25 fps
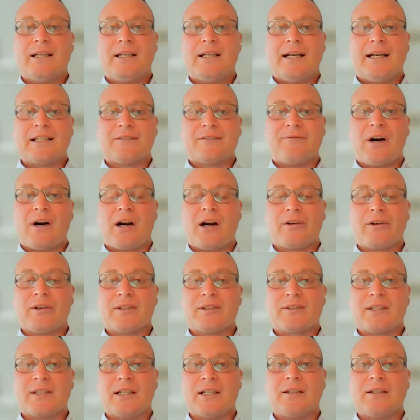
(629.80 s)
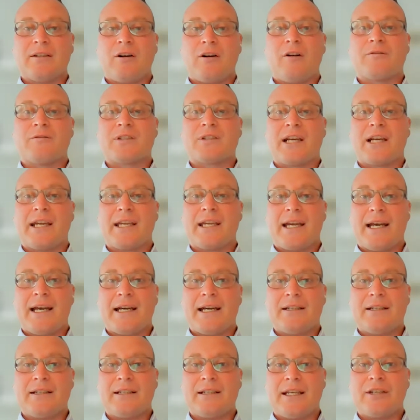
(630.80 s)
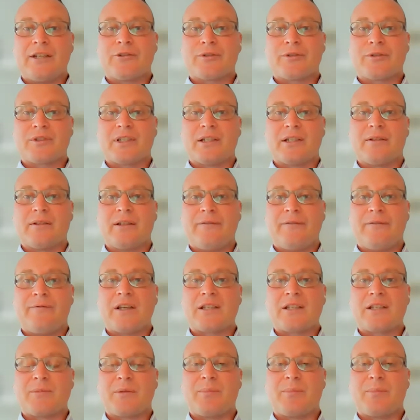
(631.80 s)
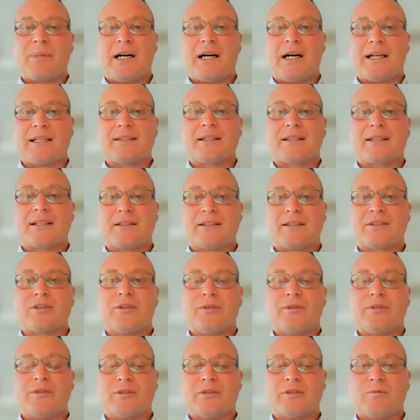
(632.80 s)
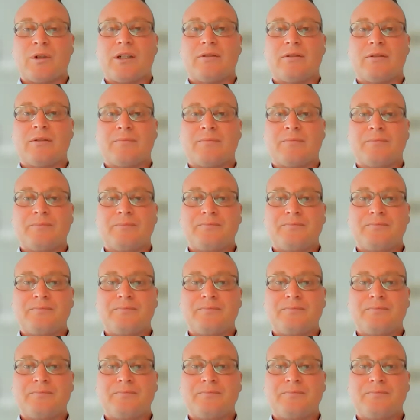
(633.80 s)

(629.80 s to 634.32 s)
as far as offtake and interested investment parties are concerned as well.